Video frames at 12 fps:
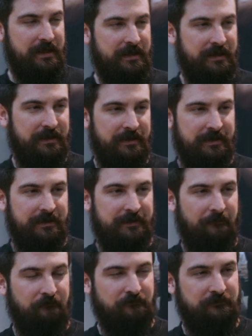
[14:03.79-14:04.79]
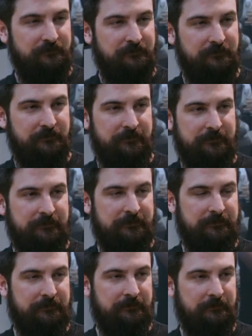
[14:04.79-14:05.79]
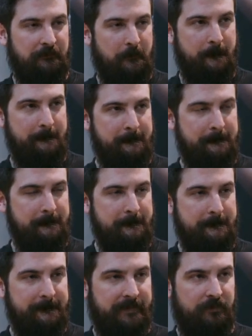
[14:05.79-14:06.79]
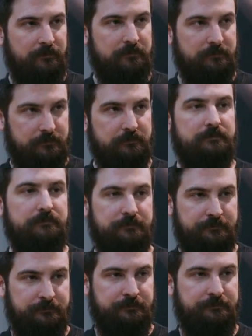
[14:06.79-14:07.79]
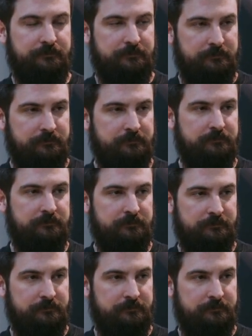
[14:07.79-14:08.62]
This person isn't speaking.